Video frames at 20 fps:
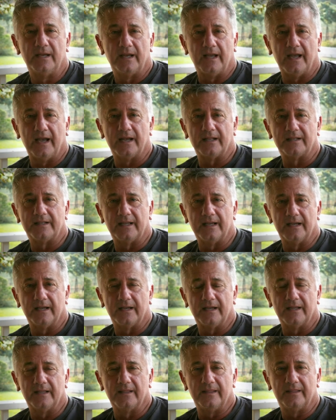
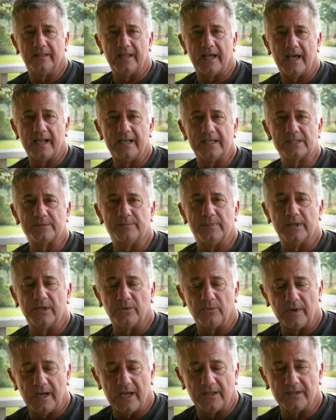that has been
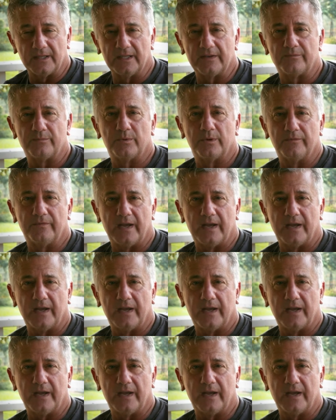around the Livermore